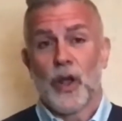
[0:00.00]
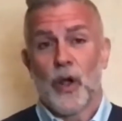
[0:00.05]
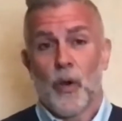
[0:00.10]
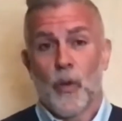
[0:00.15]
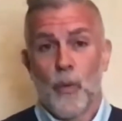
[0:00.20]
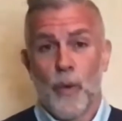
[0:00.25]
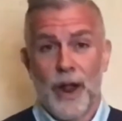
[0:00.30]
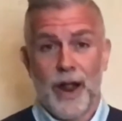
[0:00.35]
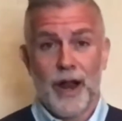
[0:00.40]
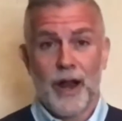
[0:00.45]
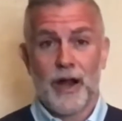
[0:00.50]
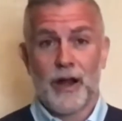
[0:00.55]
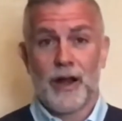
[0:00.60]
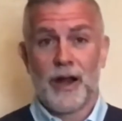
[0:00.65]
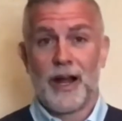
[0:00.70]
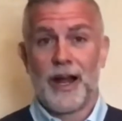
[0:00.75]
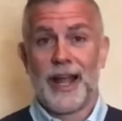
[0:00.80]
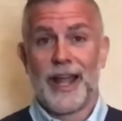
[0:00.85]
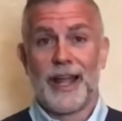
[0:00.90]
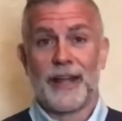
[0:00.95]
where
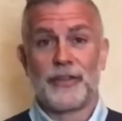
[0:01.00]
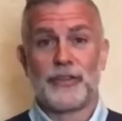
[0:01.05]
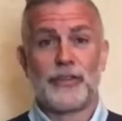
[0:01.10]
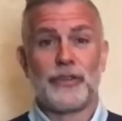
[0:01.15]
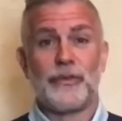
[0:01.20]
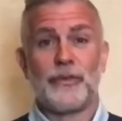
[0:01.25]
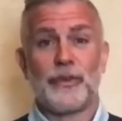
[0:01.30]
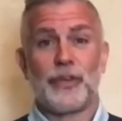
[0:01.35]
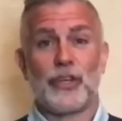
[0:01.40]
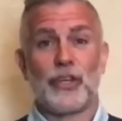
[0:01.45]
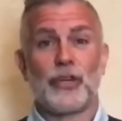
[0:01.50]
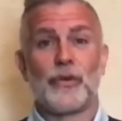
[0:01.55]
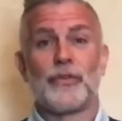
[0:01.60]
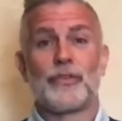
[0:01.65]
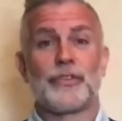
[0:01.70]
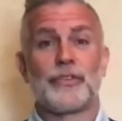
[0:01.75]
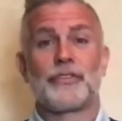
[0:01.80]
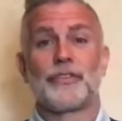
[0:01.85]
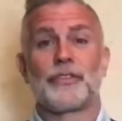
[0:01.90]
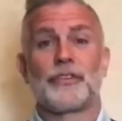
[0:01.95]
I had two
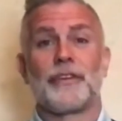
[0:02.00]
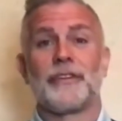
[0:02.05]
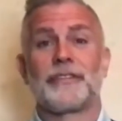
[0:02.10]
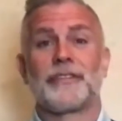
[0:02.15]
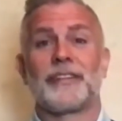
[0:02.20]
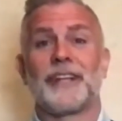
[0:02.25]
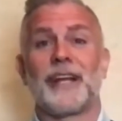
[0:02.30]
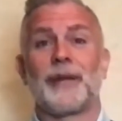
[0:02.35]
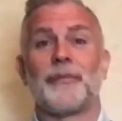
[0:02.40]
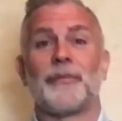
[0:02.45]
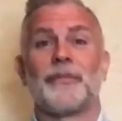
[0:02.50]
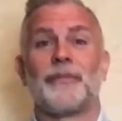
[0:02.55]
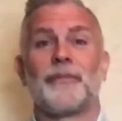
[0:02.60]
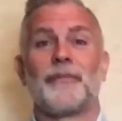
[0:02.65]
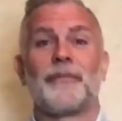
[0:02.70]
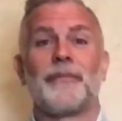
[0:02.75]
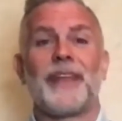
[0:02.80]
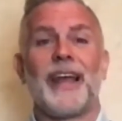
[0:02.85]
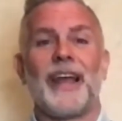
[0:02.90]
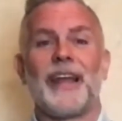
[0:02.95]
huge insurance claims
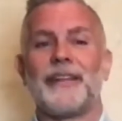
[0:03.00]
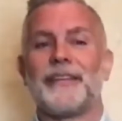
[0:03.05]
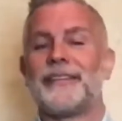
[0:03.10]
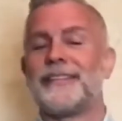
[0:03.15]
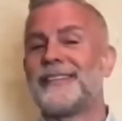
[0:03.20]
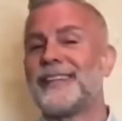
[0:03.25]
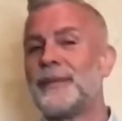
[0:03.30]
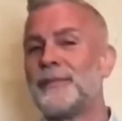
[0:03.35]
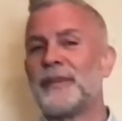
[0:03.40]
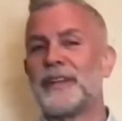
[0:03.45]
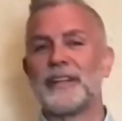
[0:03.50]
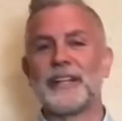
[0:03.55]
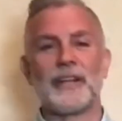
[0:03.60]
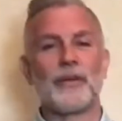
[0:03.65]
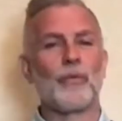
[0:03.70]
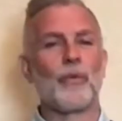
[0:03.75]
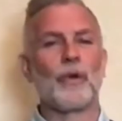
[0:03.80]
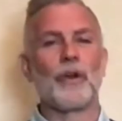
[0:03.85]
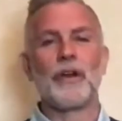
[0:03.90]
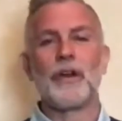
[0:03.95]
that seemingly
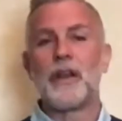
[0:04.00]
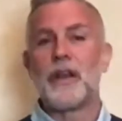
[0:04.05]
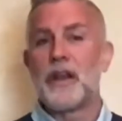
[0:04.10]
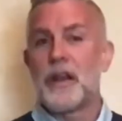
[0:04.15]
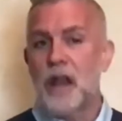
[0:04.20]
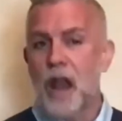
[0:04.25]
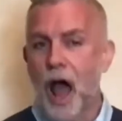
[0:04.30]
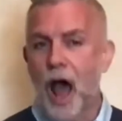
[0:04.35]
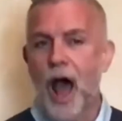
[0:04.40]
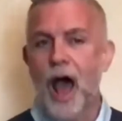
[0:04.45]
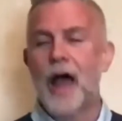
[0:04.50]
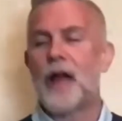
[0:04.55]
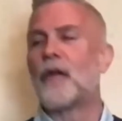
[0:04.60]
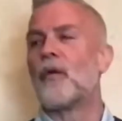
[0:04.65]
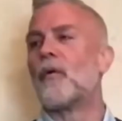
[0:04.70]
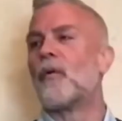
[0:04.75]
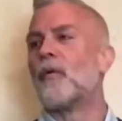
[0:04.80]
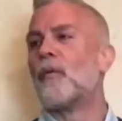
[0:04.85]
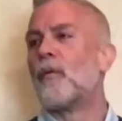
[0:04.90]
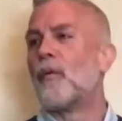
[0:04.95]
were
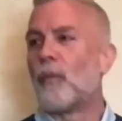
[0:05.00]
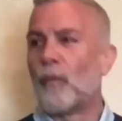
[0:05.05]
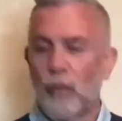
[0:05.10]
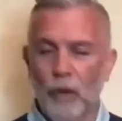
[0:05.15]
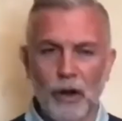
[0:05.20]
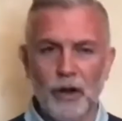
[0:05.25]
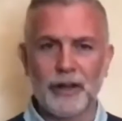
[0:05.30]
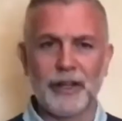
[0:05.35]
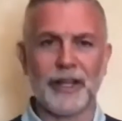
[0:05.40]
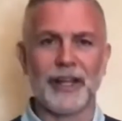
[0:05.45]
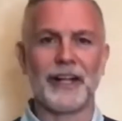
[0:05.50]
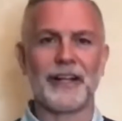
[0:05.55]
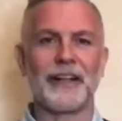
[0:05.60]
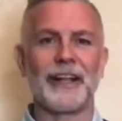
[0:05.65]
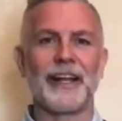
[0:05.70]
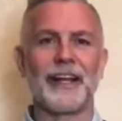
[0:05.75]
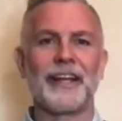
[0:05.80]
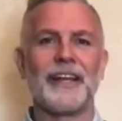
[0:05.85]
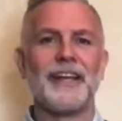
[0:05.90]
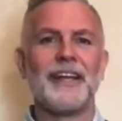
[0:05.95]
not working.
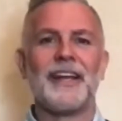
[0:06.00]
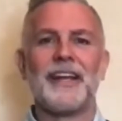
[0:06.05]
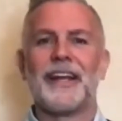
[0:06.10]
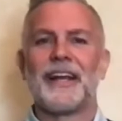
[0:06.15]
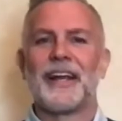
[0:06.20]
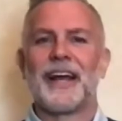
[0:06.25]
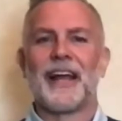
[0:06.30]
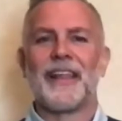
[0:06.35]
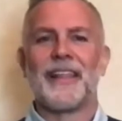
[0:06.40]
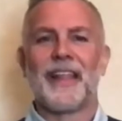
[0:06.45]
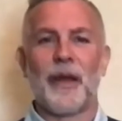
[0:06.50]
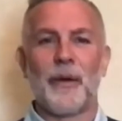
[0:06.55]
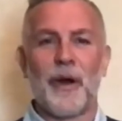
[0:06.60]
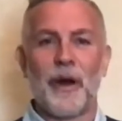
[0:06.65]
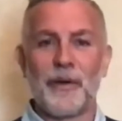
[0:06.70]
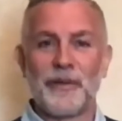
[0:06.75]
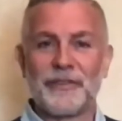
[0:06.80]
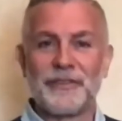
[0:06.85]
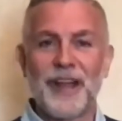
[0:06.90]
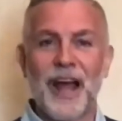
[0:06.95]
Like,
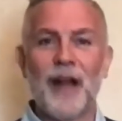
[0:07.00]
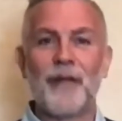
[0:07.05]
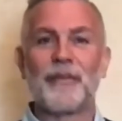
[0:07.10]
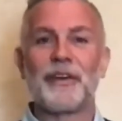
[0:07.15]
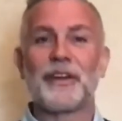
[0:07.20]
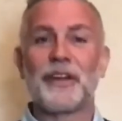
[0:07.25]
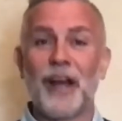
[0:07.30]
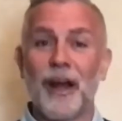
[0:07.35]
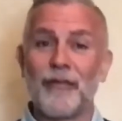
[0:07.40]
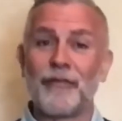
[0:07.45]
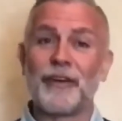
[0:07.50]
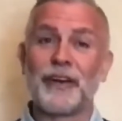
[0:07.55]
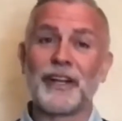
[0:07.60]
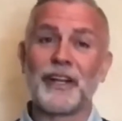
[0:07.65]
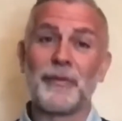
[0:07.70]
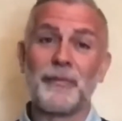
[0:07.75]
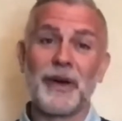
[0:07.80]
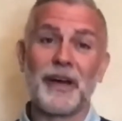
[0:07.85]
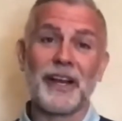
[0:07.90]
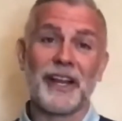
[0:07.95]
I was not recovering
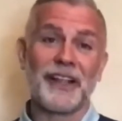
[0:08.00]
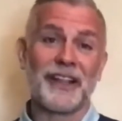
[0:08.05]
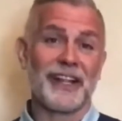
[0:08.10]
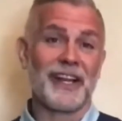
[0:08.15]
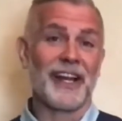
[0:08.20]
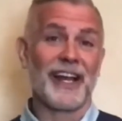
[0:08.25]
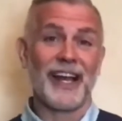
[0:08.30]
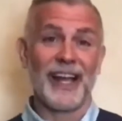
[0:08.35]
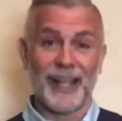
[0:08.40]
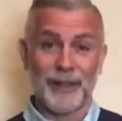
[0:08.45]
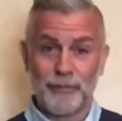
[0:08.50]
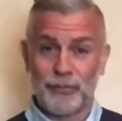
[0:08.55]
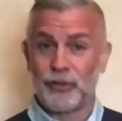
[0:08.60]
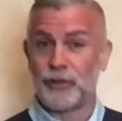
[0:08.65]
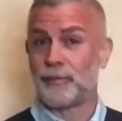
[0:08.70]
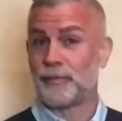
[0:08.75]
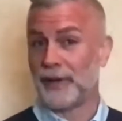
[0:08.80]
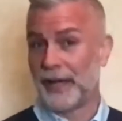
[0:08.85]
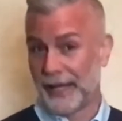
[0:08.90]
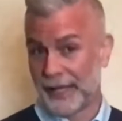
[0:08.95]
the money that I
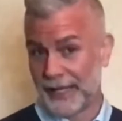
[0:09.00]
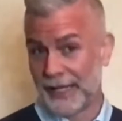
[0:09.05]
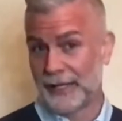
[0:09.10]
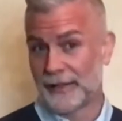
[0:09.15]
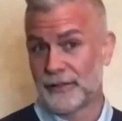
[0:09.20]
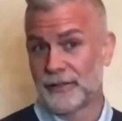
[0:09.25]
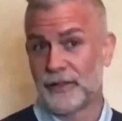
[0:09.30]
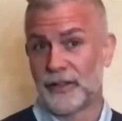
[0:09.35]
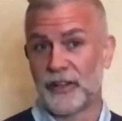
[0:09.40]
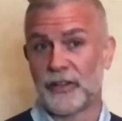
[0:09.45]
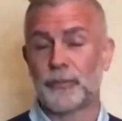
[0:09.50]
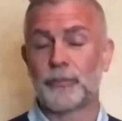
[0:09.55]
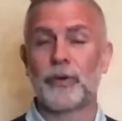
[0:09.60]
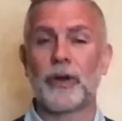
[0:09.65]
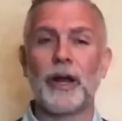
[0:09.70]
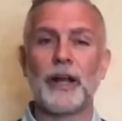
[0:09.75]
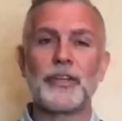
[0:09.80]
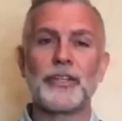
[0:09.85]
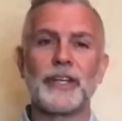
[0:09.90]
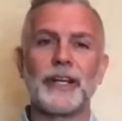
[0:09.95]
put back into this
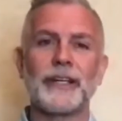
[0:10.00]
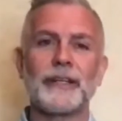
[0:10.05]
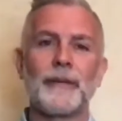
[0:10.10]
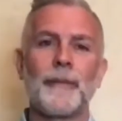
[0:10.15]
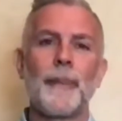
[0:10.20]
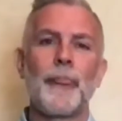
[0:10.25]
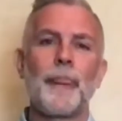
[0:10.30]
project.